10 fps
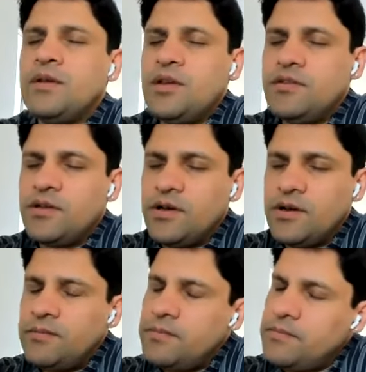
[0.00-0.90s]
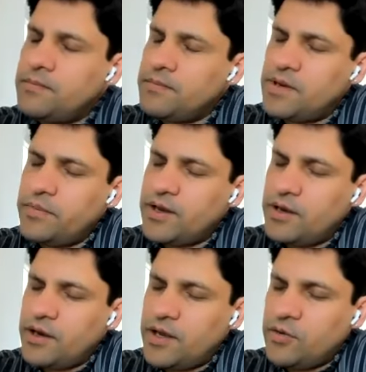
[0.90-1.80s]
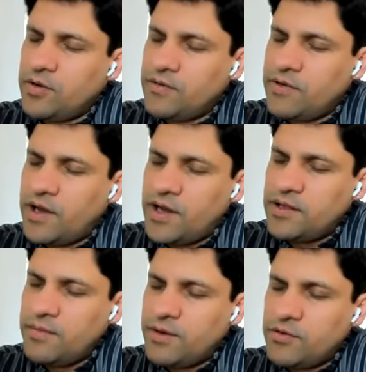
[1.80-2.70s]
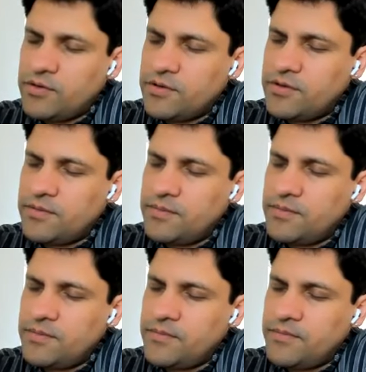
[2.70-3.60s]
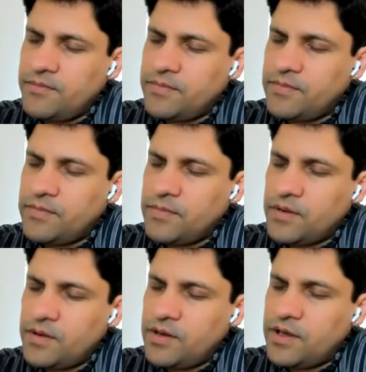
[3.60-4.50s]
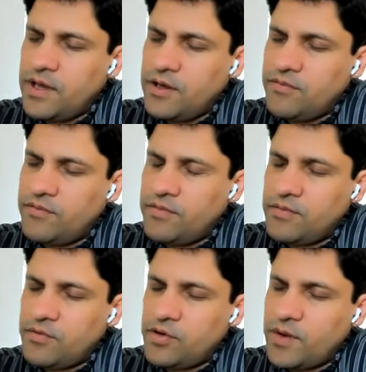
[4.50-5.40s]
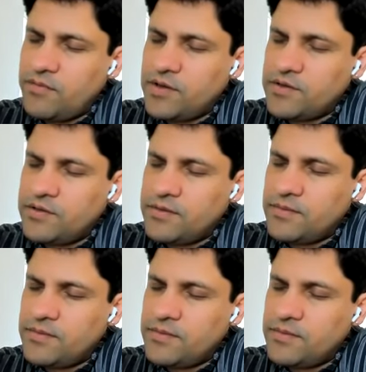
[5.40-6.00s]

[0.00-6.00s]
She's a Tibetan nun who lived high in the mountains in a cave for 12 years.